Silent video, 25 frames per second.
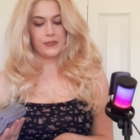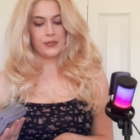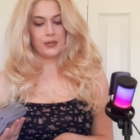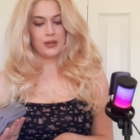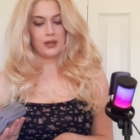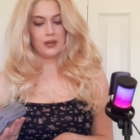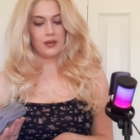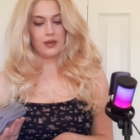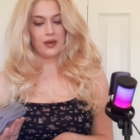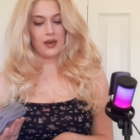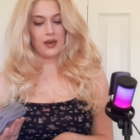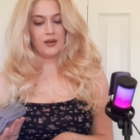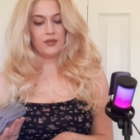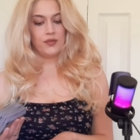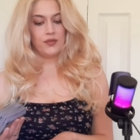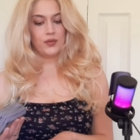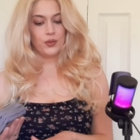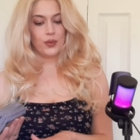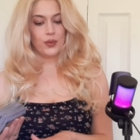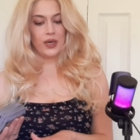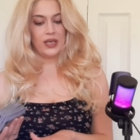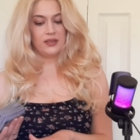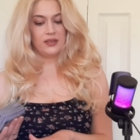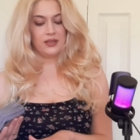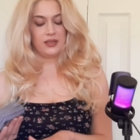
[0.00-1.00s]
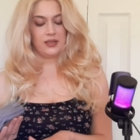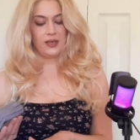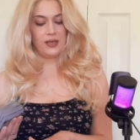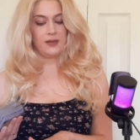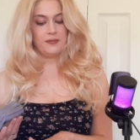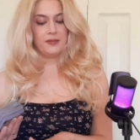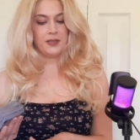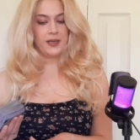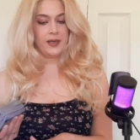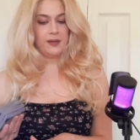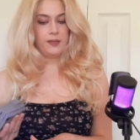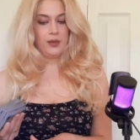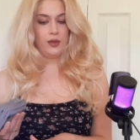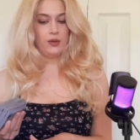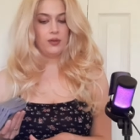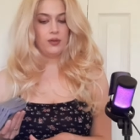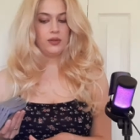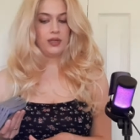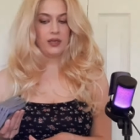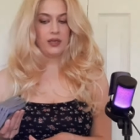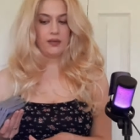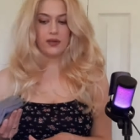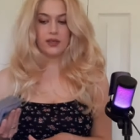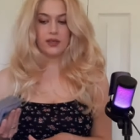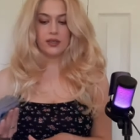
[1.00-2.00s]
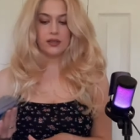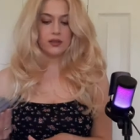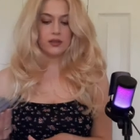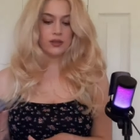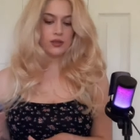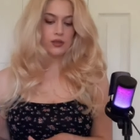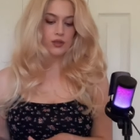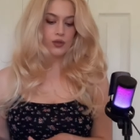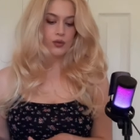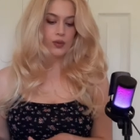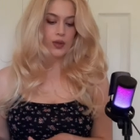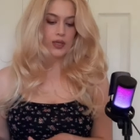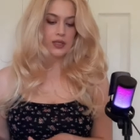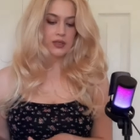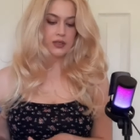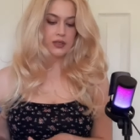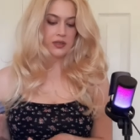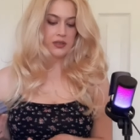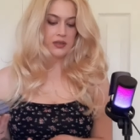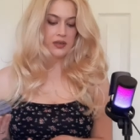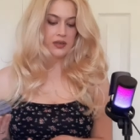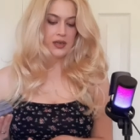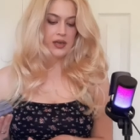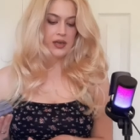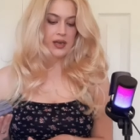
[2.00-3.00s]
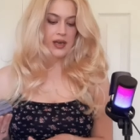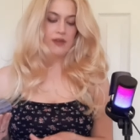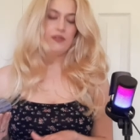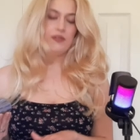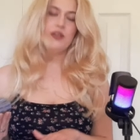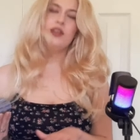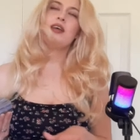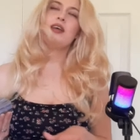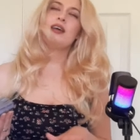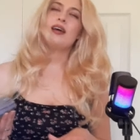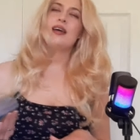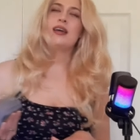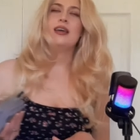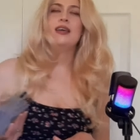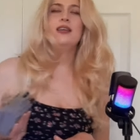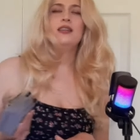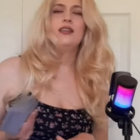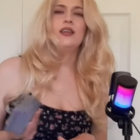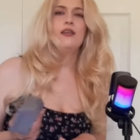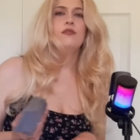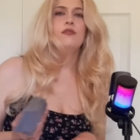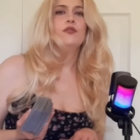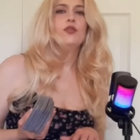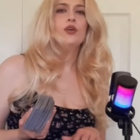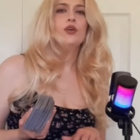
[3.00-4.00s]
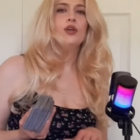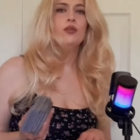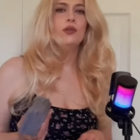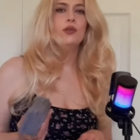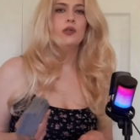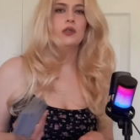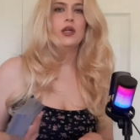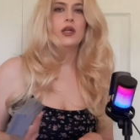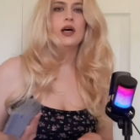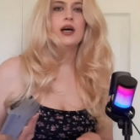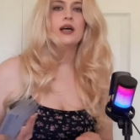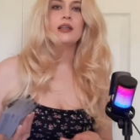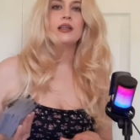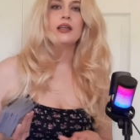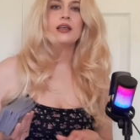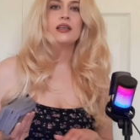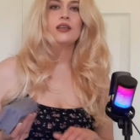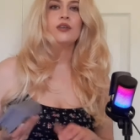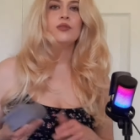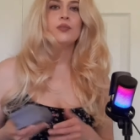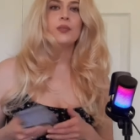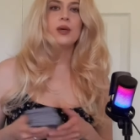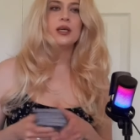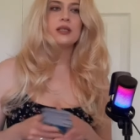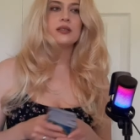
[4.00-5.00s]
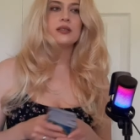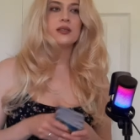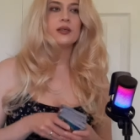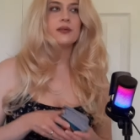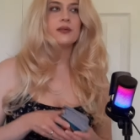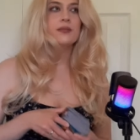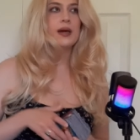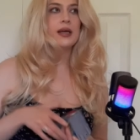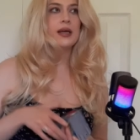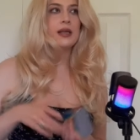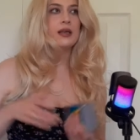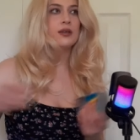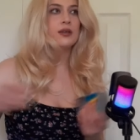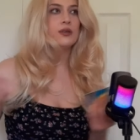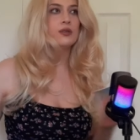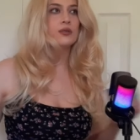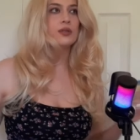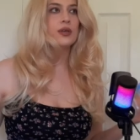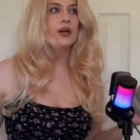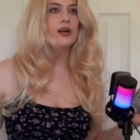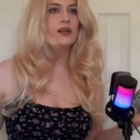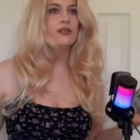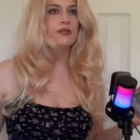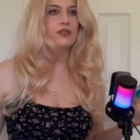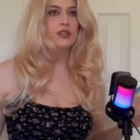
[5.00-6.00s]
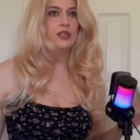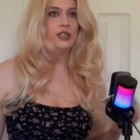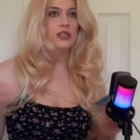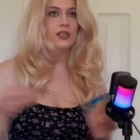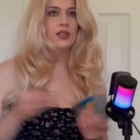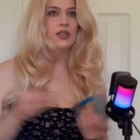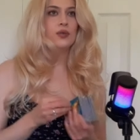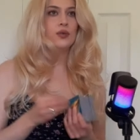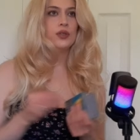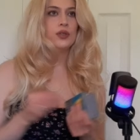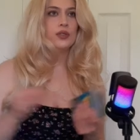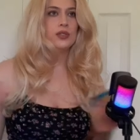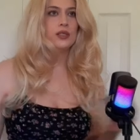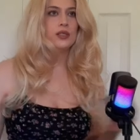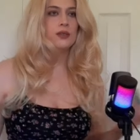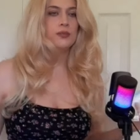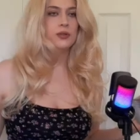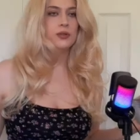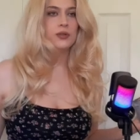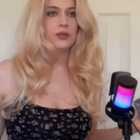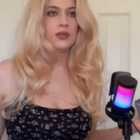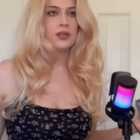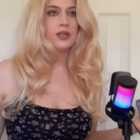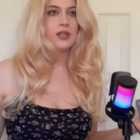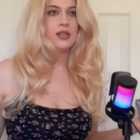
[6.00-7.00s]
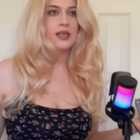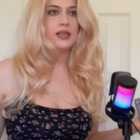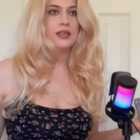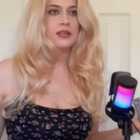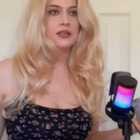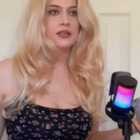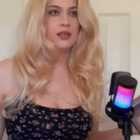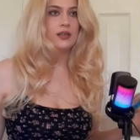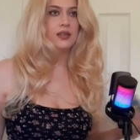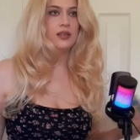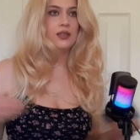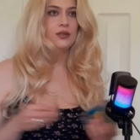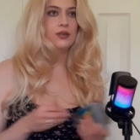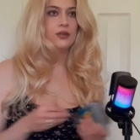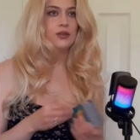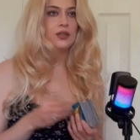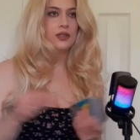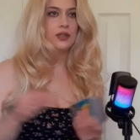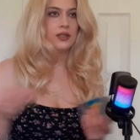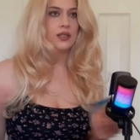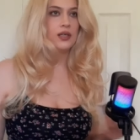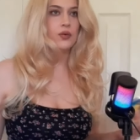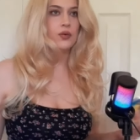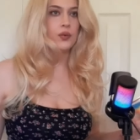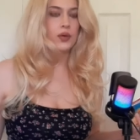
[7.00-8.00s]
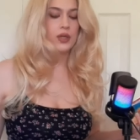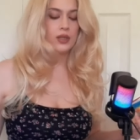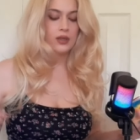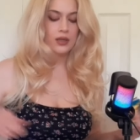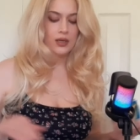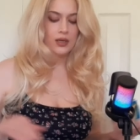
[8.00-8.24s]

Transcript: kind of around the same time you're leaving a situation. I feel like I get that for you a lot. Like, you meet somebody who's kind of dealing with similar things that you're dealing with.